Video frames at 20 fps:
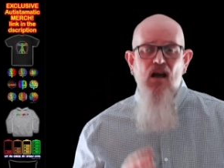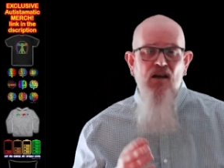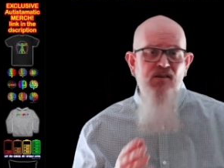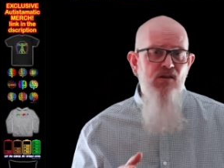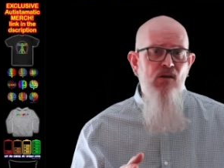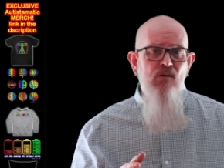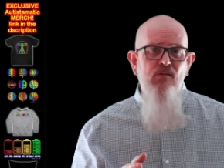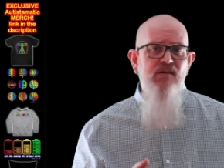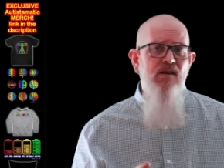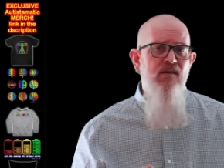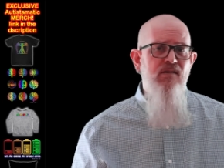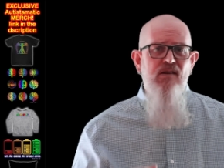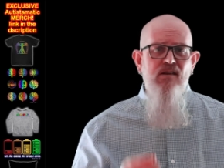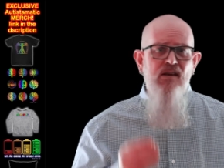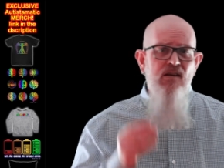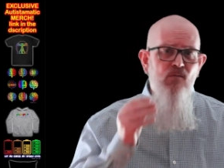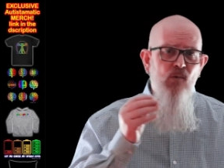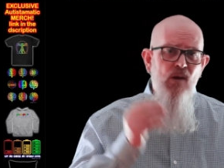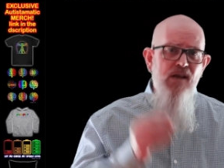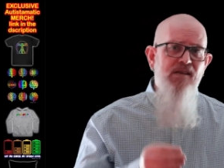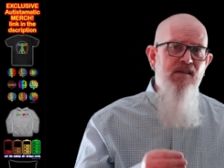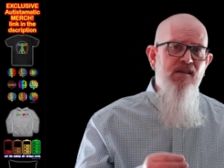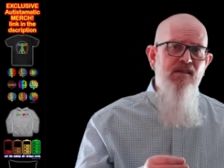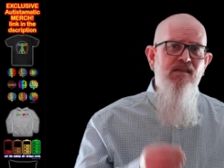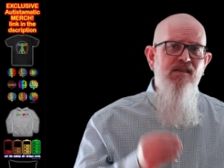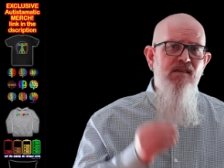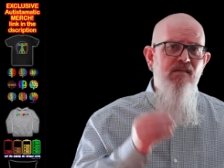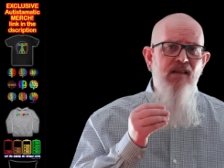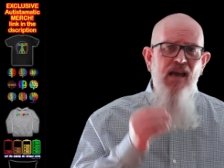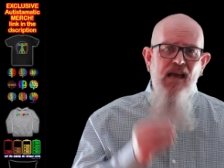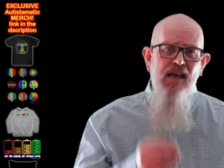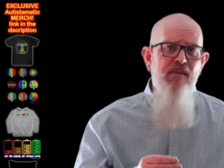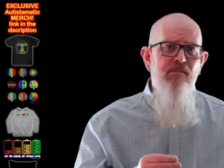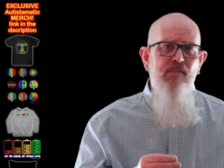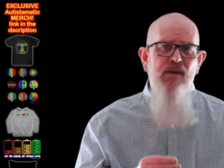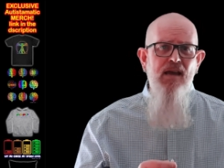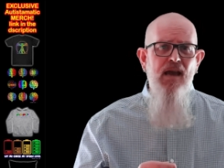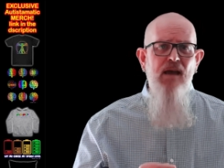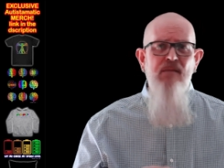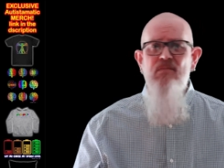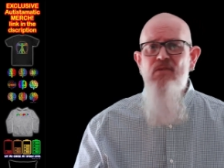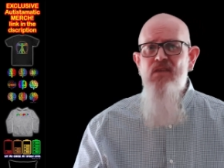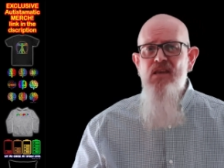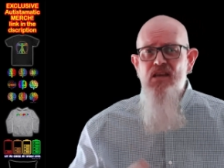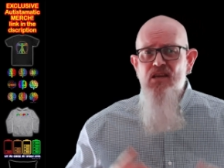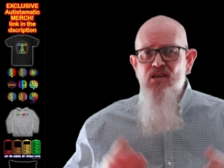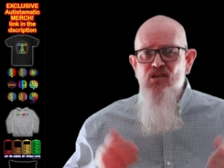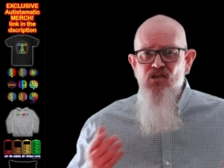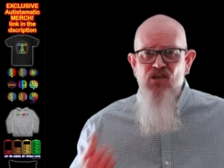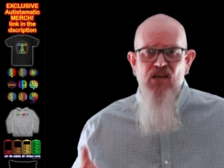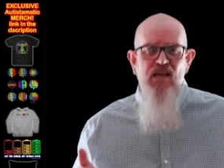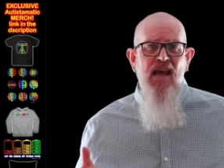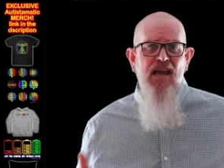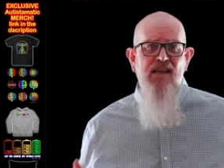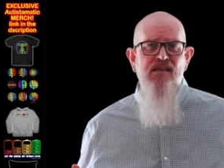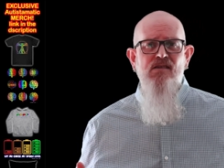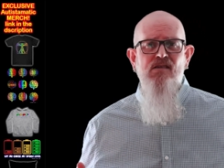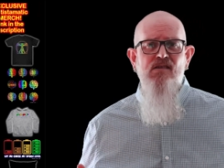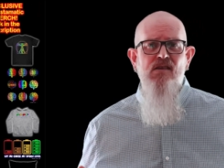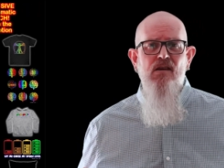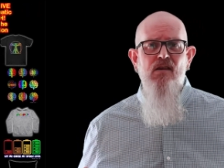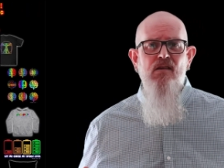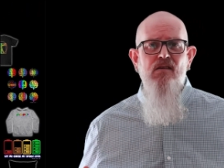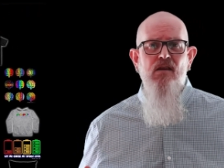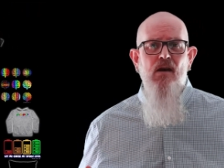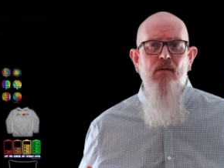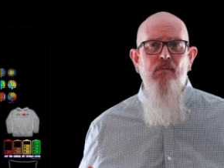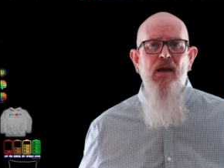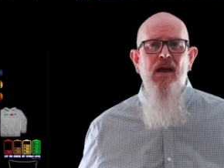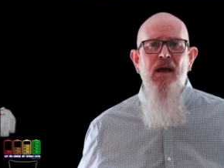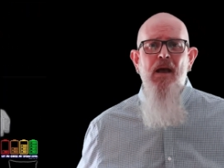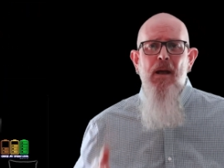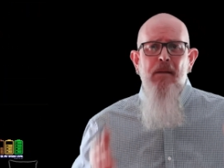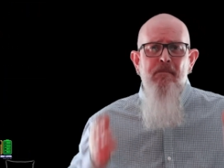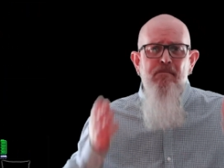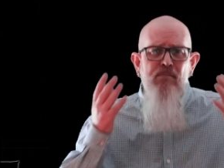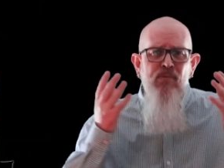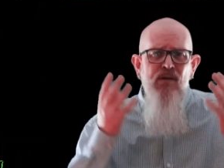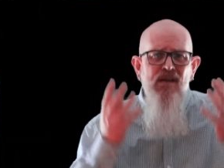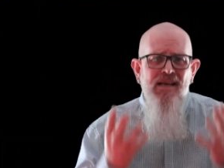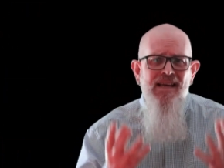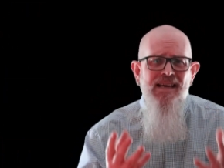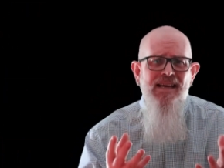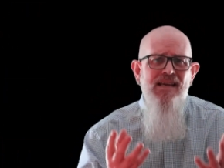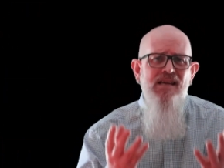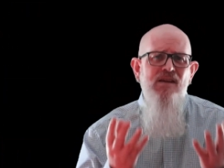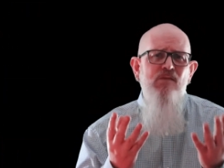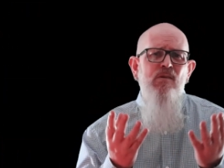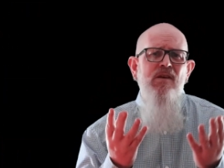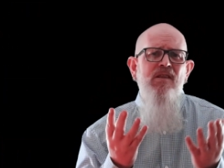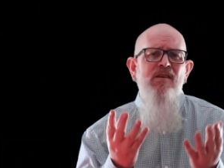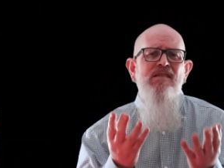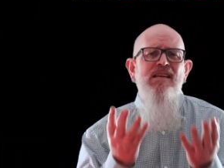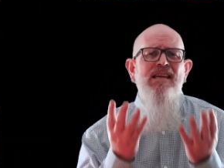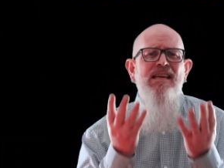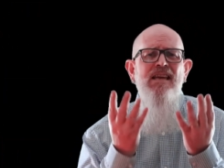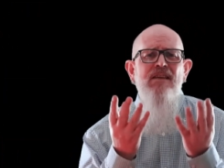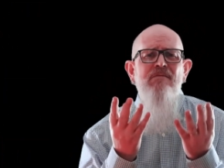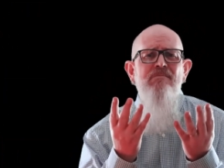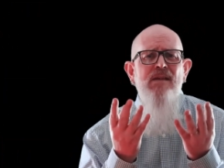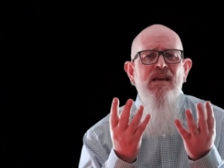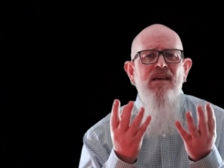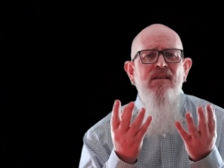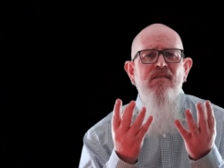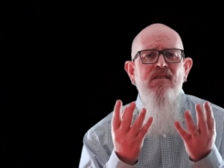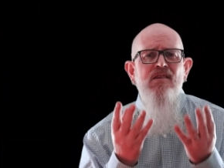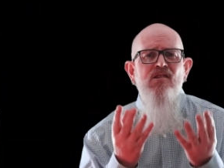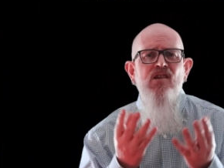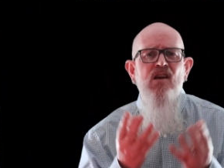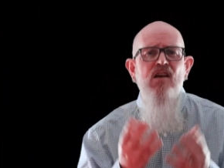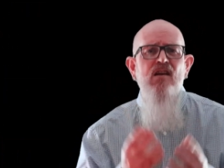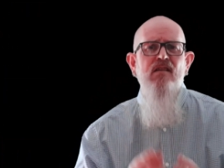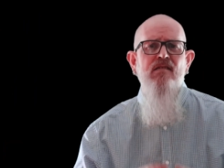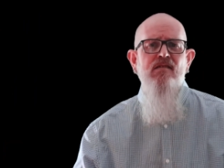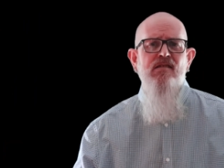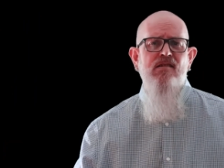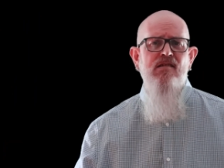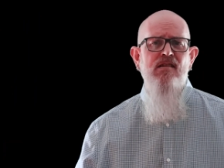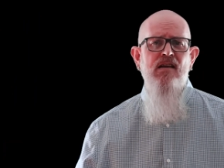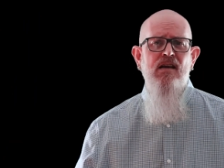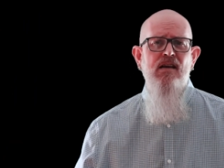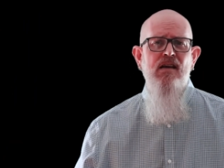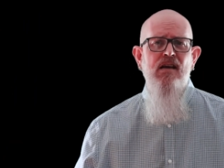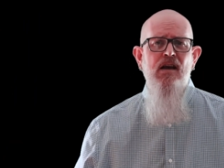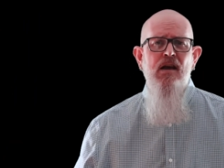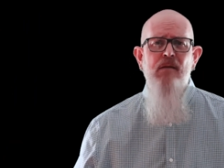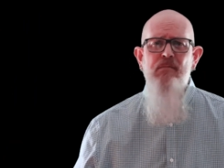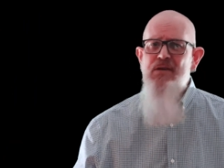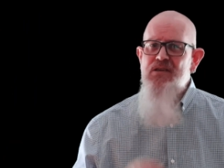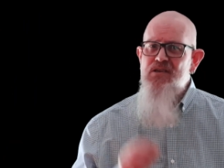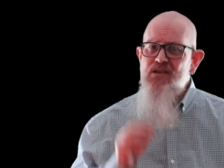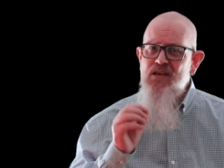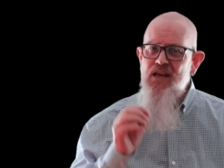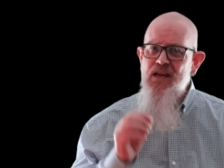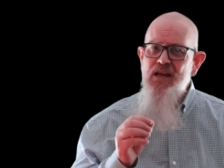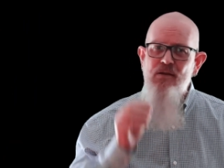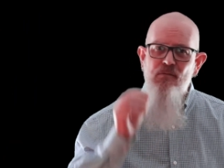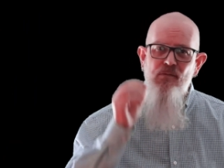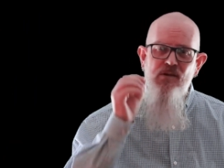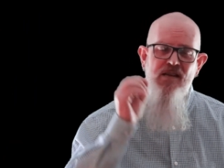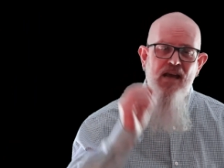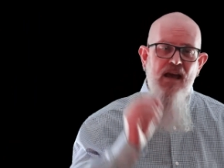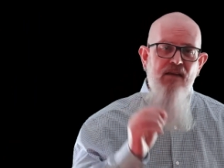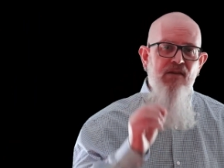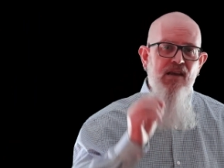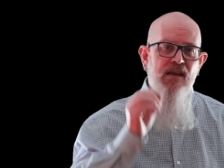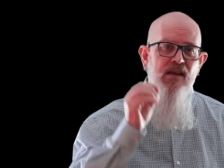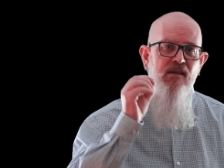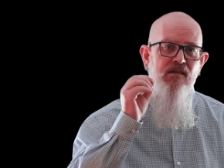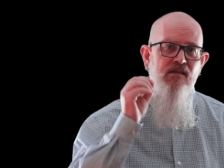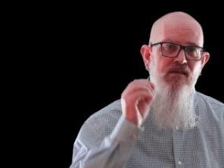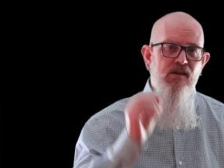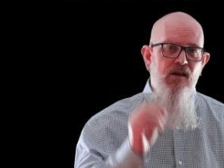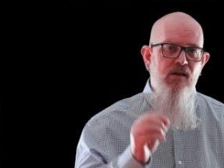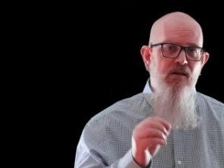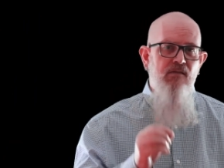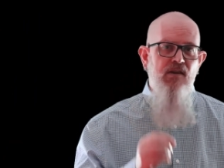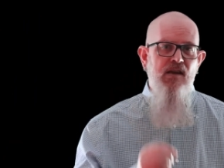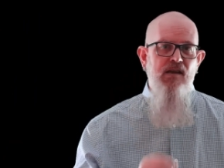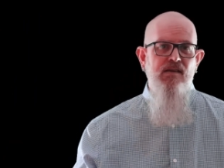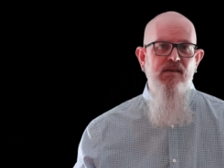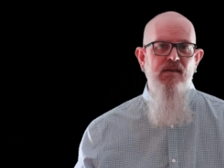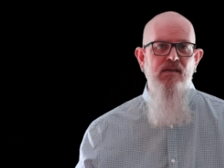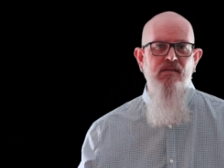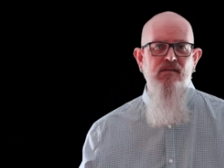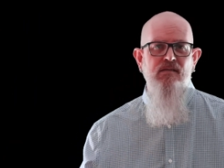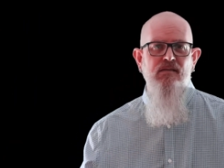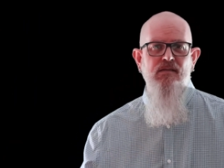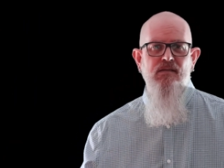I told her that I'd waited until 8 pm thinking she hadn't turned up, and pleaded with her to give me another chance, but she was having none of it.